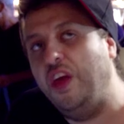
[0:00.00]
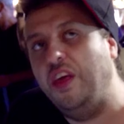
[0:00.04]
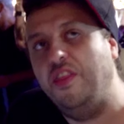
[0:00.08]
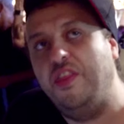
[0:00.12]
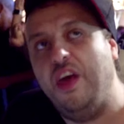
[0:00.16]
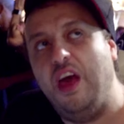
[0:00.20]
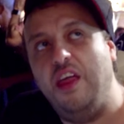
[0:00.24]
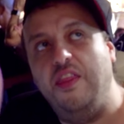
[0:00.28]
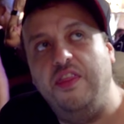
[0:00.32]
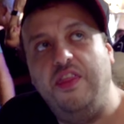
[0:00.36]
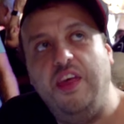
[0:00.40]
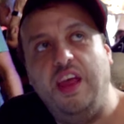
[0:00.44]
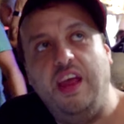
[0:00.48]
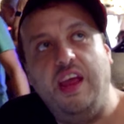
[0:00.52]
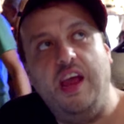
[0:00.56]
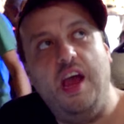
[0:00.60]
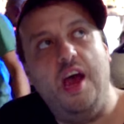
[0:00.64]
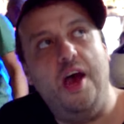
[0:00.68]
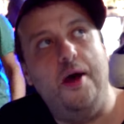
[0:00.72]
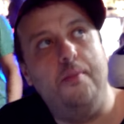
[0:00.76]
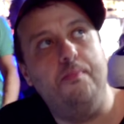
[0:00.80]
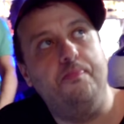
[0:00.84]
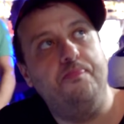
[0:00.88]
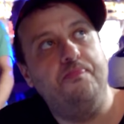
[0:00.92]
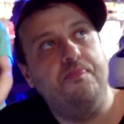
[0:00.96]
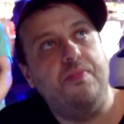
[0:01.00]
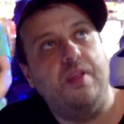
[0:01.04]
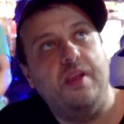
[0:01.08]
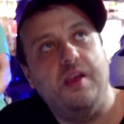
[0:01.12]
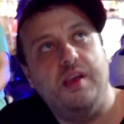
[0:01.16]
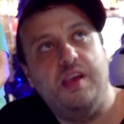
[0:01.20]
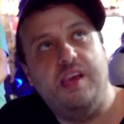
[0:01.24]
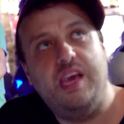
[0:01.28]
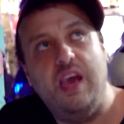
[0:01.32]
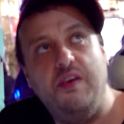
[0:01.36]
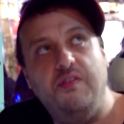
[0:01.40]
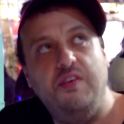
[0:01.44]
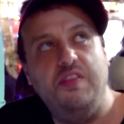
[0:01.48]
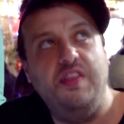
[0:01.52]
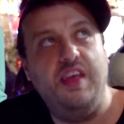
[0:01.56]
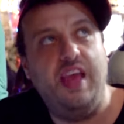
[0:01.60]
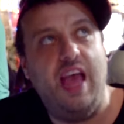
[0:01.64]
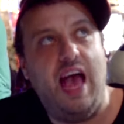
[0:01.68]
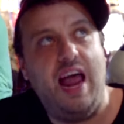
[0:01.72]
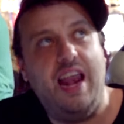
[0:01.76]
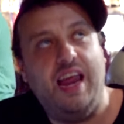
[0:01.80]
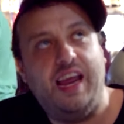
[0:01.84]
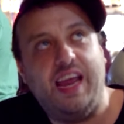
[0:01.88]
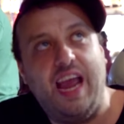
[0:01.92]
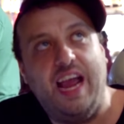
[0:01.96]
then, given the
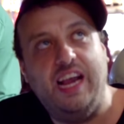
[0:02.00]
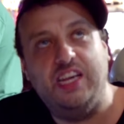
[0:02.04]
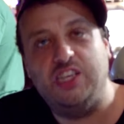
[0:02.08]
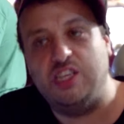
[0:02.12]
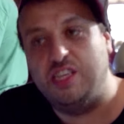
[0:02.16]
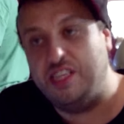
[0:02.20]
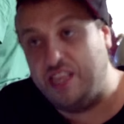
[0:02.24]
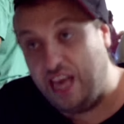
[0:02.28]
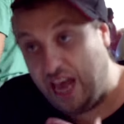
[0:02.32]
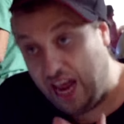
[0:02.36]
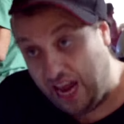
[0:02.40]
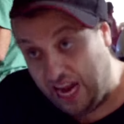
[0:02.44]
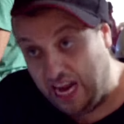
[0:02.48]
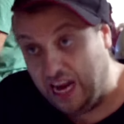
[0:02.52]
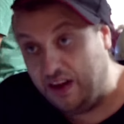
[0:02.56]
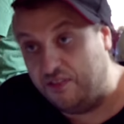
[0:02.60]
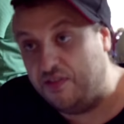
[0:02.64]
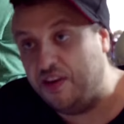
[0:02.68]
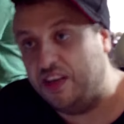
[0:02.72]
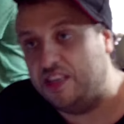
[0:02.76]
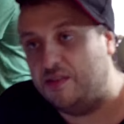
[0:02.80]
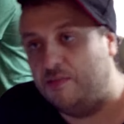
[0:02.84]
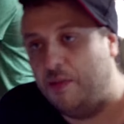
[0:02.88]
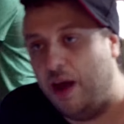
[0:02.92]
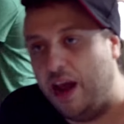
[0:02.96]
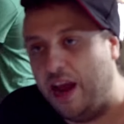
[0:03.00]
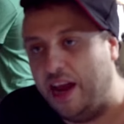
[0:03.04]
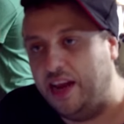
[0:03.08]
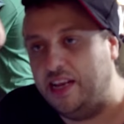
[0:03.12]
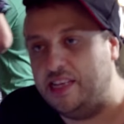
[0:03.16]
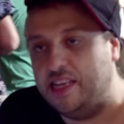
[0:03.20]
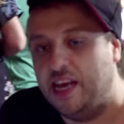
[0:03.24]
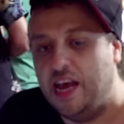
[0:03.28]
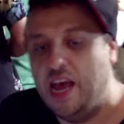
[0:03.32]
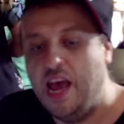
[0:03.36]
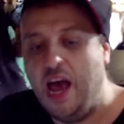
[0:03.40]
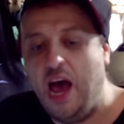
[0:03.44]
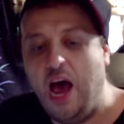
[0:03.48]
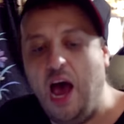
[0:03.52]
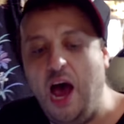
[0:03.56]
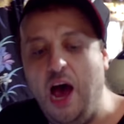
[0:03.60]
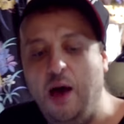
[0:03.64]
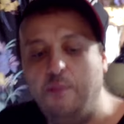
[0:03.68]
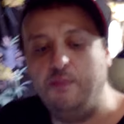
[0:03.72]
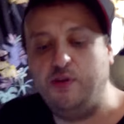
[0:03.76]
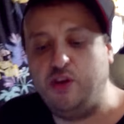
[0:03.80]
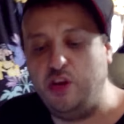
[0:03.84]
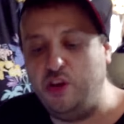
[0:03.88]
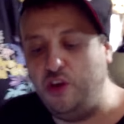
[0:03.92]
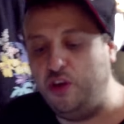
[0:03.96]
allegations that Yves has made,
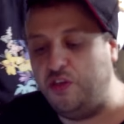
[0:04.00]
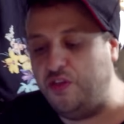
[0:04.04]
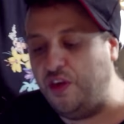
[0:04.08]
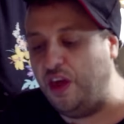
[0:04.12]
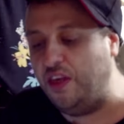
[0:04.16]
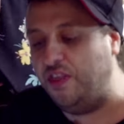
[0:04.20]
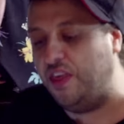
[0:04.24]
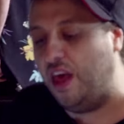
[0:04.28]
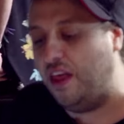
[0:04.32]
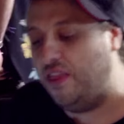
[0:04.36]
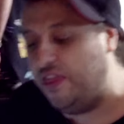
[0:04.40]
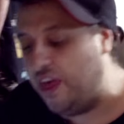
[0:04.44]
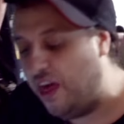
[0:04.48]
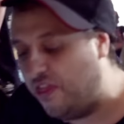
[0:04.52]
do you think then that